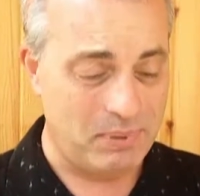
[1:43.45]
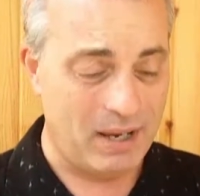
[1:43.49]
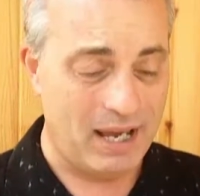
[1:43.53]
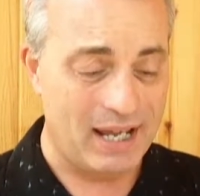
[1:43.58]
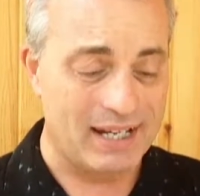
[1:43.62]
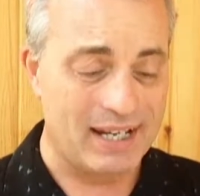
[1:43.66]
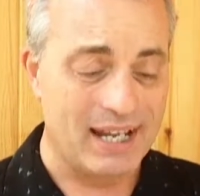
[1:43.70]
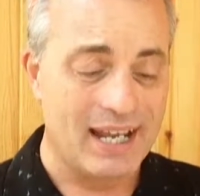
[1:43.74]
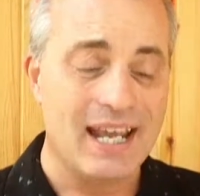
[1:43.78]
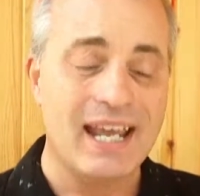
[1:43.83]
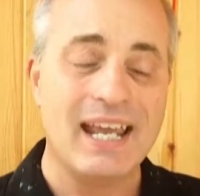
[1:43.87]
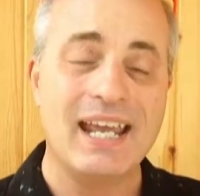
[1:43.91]

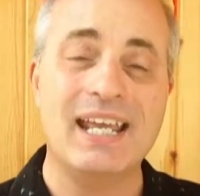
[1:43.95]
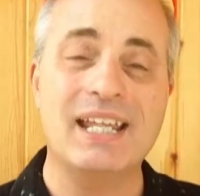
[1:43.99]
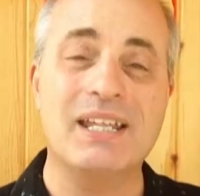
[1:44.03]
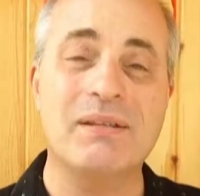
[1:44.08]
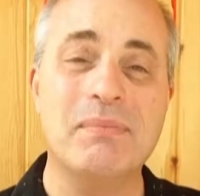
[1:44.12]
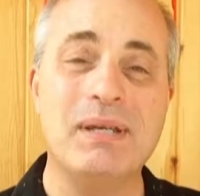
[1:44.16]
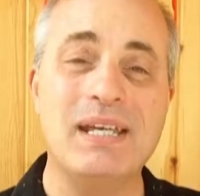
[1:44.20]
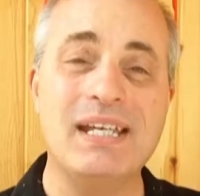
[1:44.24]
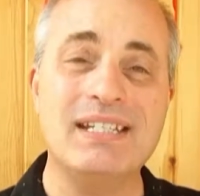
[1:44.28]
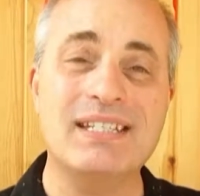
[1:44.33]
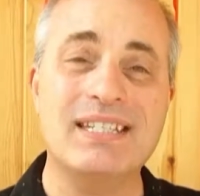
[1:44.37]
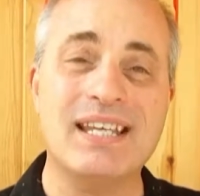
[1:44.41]
But in
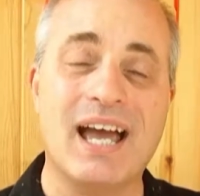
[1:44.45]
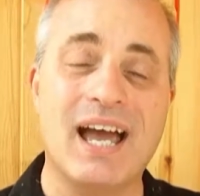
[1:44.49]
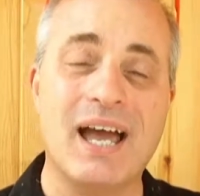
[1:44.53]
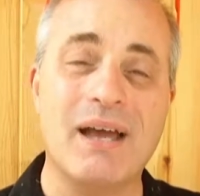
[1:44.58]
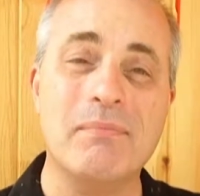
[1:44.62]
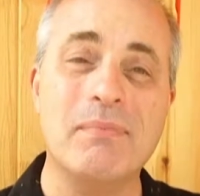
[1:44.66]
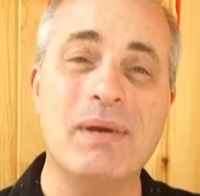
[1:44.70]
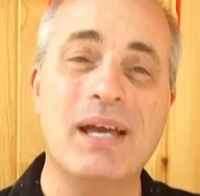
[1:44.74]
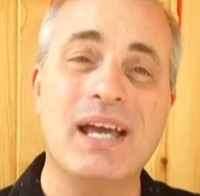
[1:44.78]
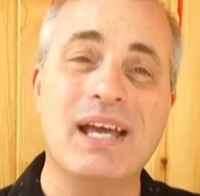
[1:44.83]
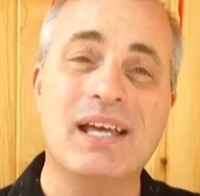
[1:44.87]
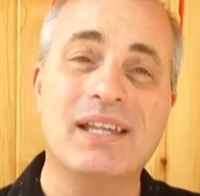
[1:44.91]
the
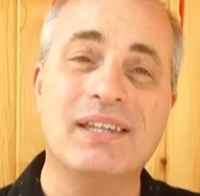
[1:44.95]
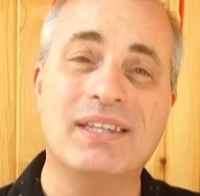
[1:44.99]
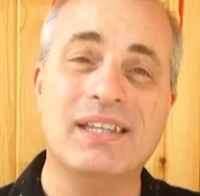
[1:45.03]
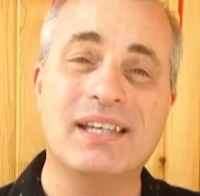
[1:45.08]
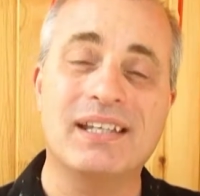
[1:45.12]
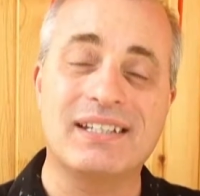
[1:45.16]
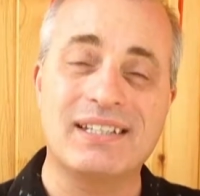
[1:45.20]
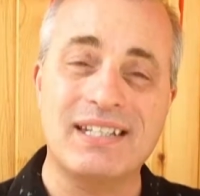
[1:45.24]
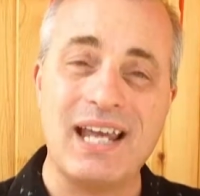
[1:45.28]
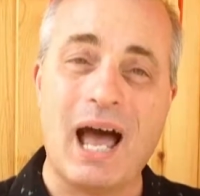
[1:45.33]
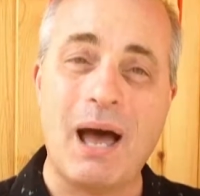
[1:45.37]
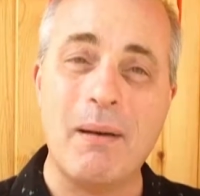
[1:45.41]
meantime,
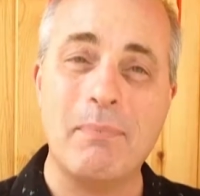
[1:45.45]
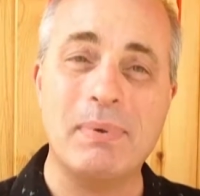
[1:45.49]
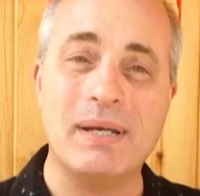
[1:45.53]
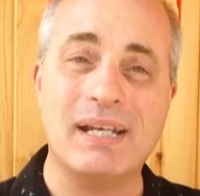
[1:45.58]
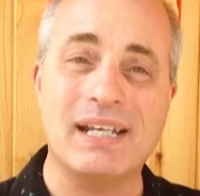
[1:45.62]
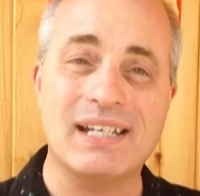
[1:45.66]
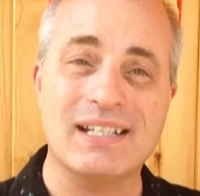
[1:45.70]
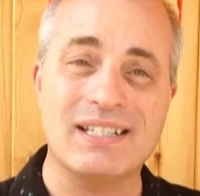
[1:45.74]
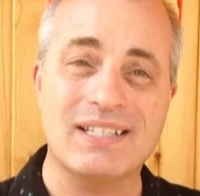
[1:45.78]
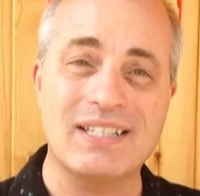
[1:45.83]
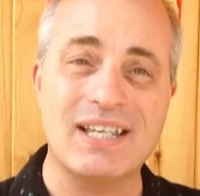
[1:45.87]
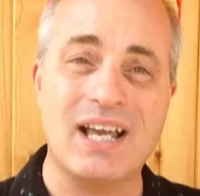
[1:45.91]
the
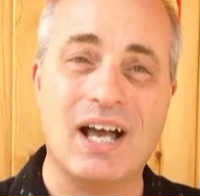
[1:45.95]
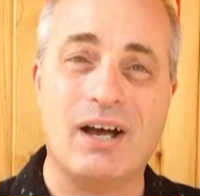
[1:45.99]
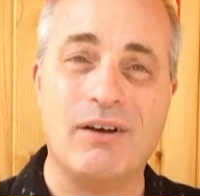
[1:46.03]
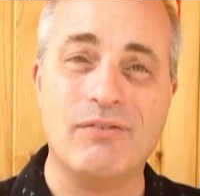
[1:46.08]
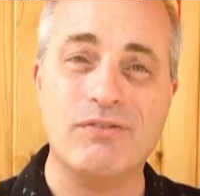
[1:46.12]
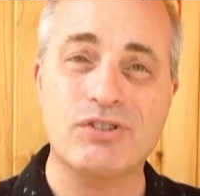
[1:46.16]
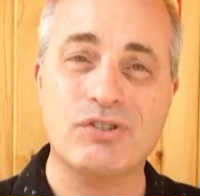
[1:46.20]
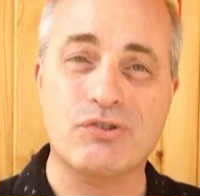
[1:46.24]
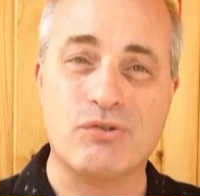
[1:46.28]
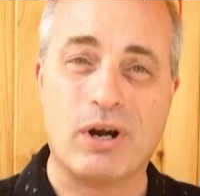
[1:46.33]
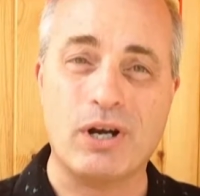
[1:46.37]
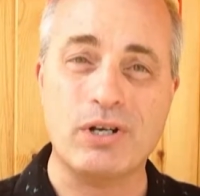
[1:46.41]
topic
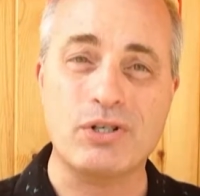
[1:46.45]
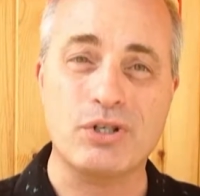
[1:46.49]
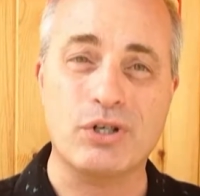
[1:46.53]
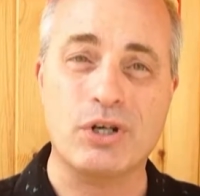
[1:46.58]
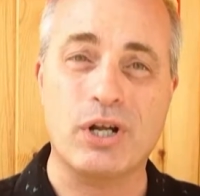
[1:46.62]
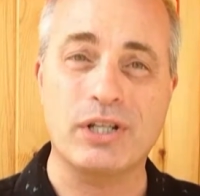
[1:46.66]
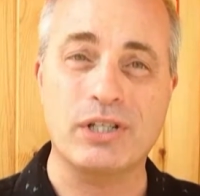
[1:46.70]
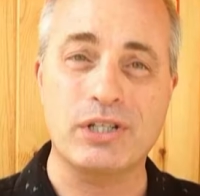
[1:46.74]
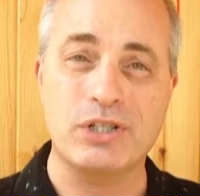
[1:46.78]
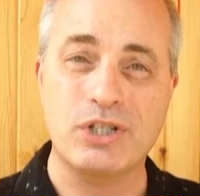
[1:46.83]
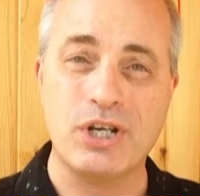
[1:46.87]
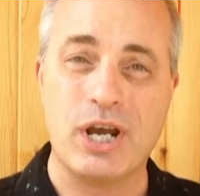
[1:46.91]
itself,
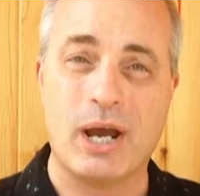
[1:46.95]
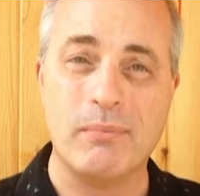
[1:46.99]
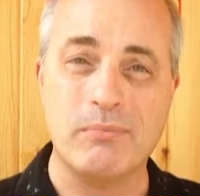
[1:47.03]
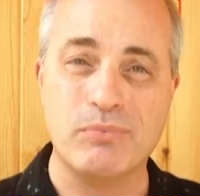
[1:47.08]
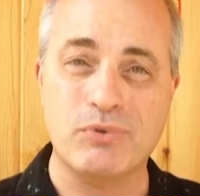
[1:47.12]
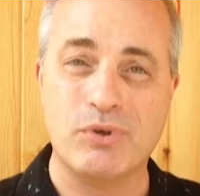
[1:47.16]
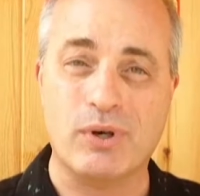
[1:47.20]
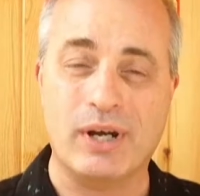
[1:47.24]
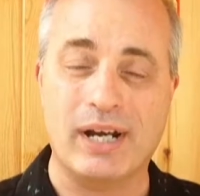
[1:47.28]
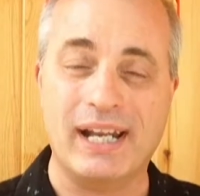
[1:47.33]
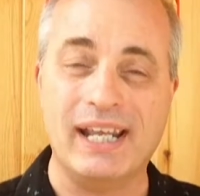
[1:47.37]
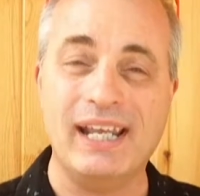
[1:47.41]
structured on the
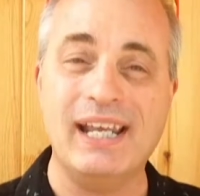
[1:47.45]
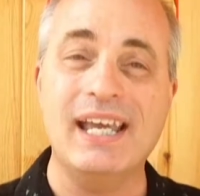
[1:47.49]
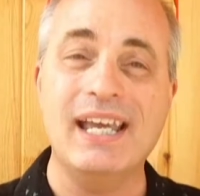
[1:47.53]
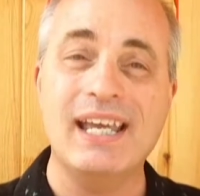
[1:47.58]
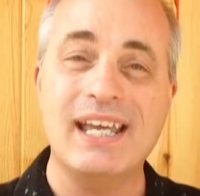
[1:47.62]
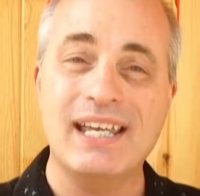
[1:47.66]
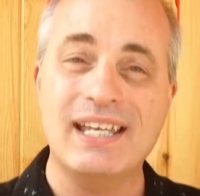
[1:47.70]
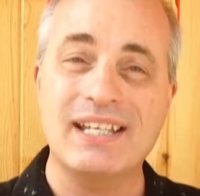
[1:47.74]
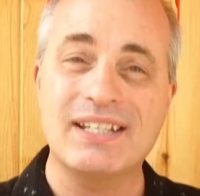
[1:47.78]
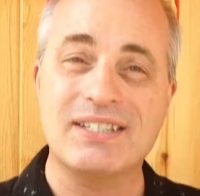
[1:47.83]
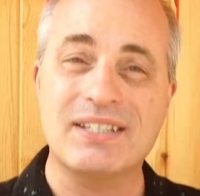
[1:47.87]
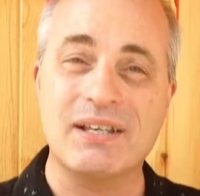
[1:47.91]
job training,
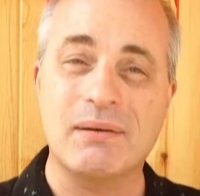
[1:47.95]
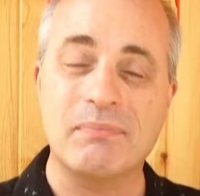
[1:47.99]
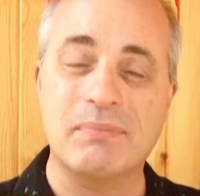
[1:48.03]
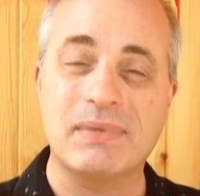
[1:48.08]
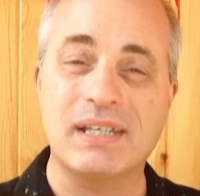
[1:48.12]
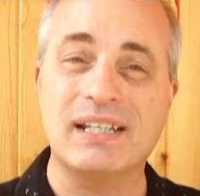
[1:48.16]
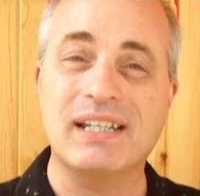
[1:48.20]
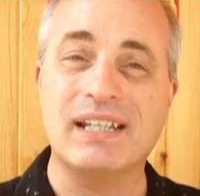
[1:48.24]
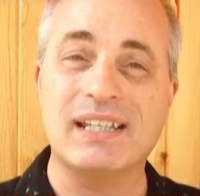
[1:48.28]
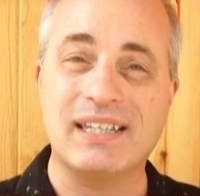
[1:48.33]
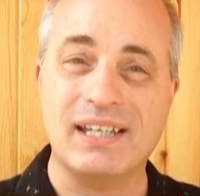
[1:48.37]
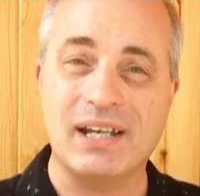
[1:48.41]
is
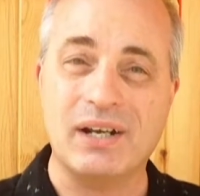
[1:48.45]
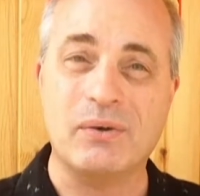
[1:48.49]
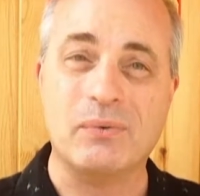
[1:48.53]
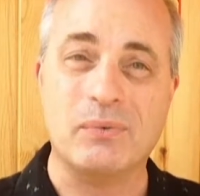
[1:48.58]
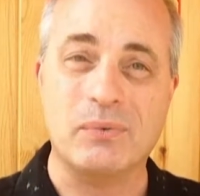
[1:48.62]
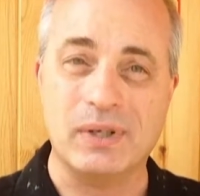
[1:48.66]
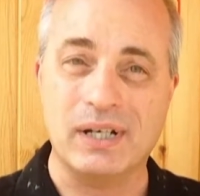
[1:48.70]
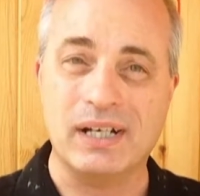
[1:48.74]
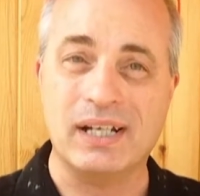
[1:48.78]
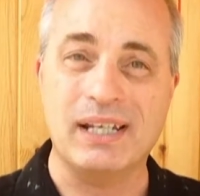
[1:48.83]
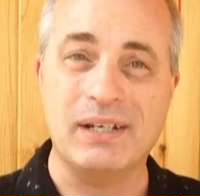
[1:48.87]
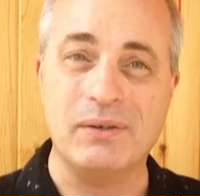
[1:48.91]
something that they're
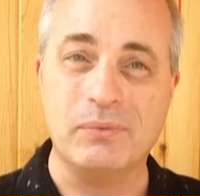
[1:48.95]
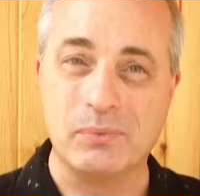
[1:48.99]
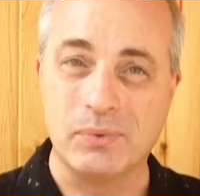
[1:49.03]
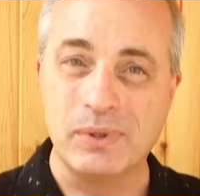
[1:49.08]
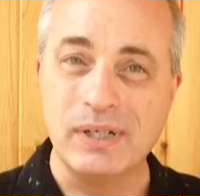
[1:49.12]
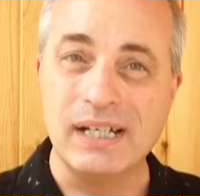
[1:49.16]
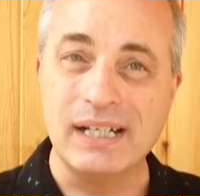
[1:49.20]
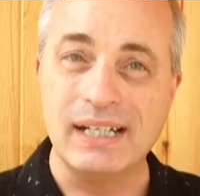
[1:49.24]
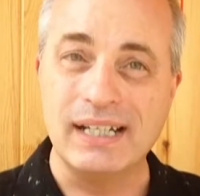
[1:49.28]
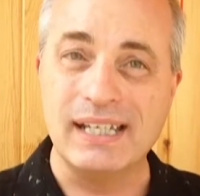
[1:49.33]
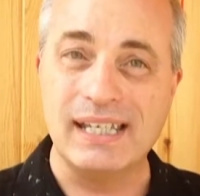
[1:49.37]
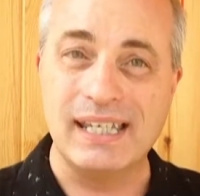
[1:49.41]
really,
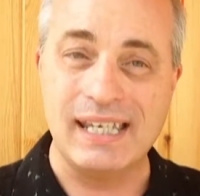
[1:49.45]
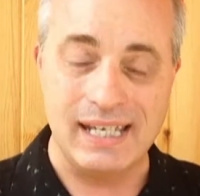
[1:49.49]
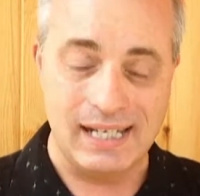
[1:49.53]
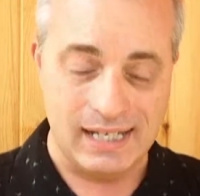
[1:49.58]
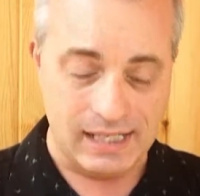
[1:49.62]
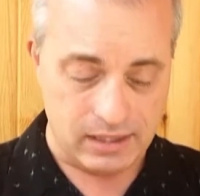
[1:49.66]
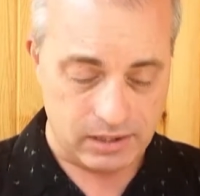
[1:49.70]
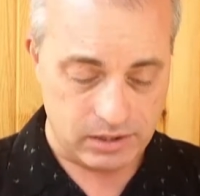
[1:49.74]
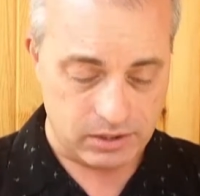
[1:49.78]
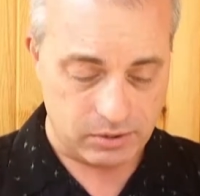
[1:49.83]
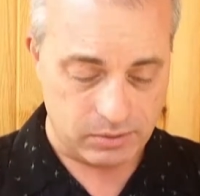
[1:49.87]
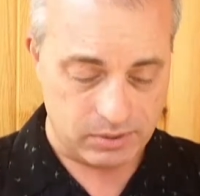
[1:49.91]
really
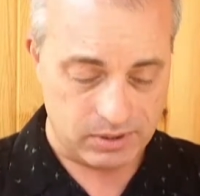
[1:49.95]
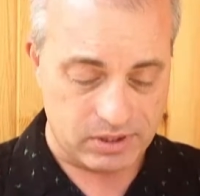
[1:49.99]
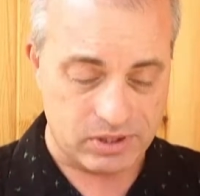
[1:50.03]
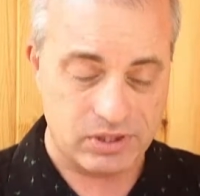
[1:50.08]
keyed into.